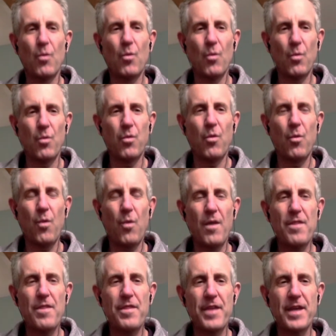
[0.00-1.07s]
The one
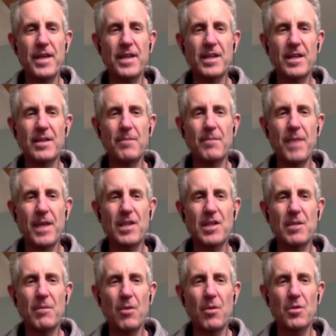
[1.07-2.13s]
thing that makes the
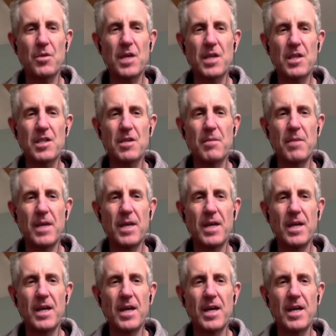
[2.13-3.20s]
most sense to
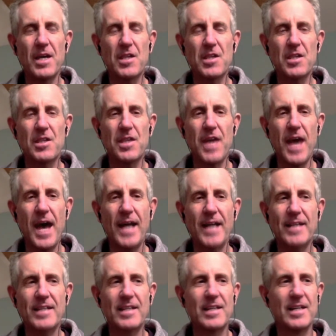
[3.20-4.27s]
me is
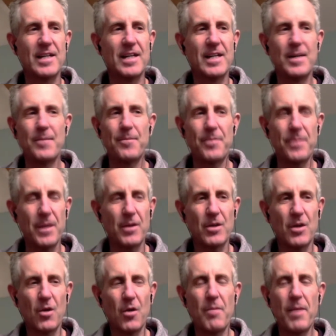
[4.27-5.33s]
that,
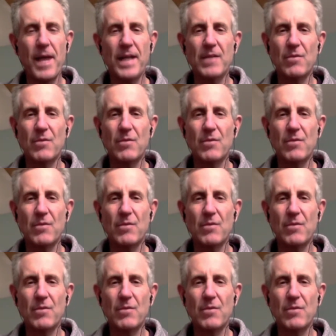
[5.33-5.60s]
going back to